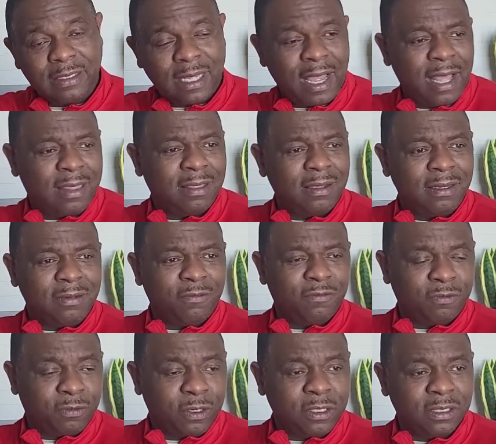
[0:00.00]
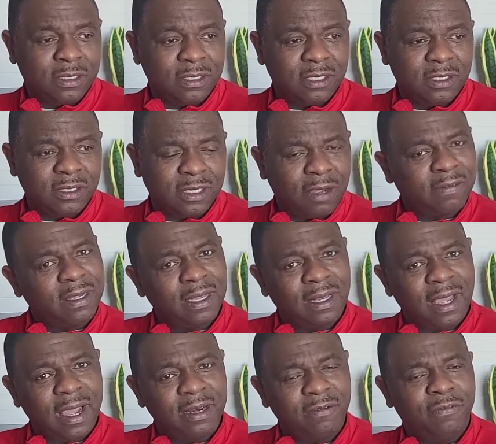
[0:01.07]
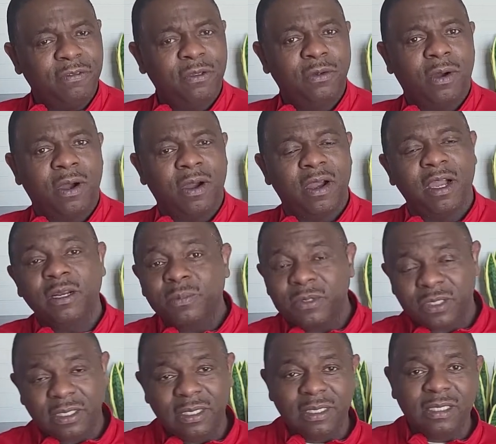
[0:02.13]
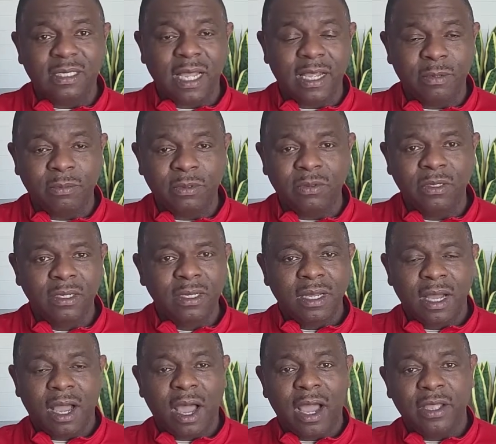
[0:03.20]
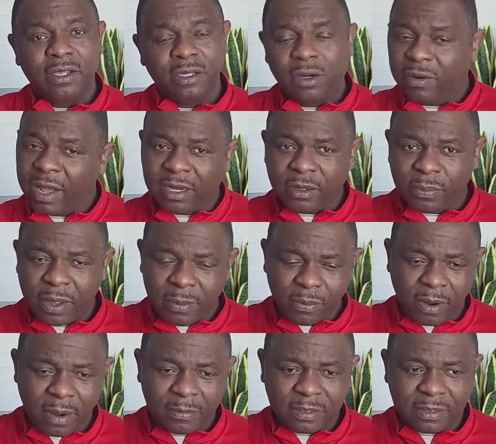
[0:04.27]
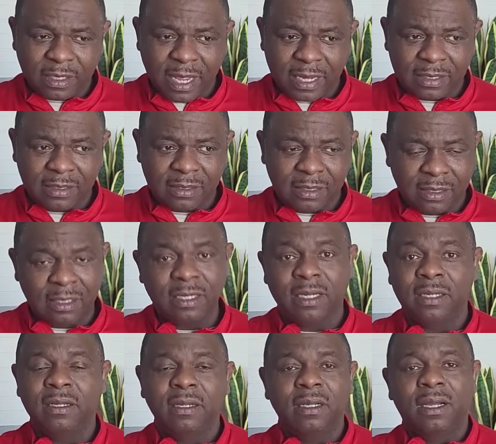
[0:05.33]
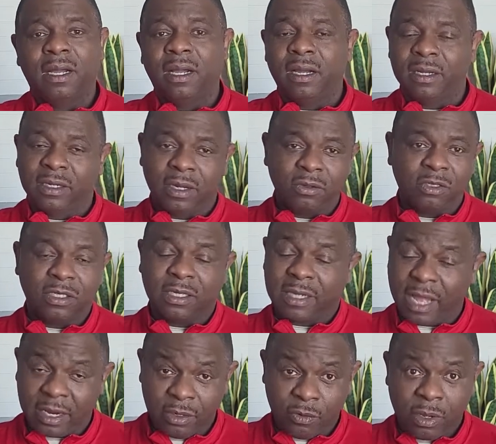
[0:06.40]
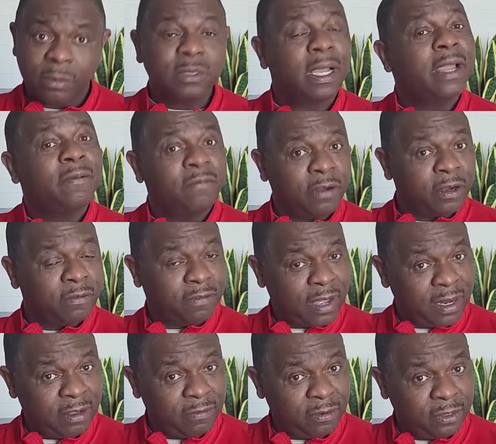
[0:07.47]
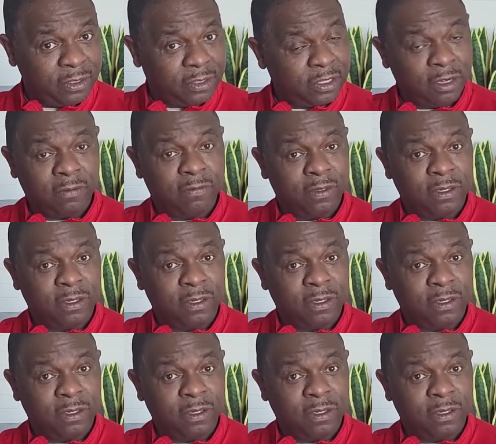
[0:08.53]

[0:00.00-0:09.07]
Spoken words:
I think, for instance, here in South Carolina, if you are 100% disabled, you don't have to pay property taxes. Again, go to the county website and verify that for yourself.